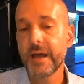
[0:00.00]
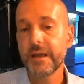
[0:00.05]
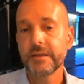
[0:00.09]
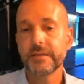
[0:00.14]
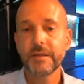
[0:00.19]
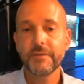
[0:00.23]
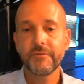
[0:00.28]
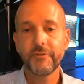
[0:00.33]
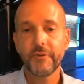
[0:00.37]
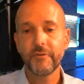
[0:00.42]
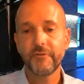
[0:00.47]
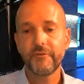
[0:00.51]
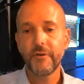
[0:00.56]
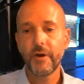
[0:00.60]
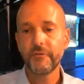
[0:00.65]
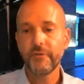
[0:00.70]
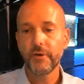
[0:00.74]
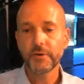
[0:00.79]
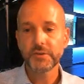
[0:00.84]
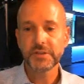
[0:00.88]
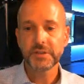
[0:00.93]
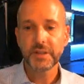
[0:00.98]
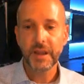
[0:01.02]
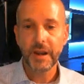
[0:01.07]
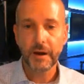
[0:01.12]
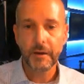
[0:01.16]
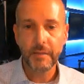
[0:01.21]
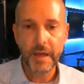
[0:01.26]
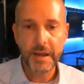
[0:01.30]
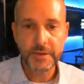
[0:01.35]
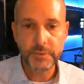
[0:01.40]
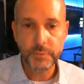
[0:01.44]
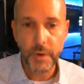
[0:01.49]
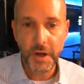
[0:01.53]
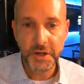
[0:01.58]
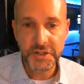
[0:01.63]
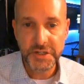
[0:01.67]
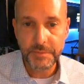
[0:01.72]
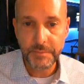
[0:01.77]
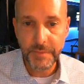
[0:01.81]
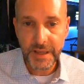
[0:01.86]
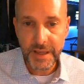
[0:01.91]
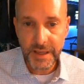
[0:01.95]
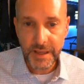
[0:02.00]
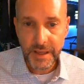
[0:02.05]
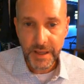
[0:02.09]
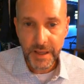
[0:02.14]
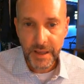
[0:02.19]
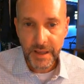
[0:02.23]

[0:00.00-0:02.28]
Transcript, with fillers: and for folks in the Carolinas watching me,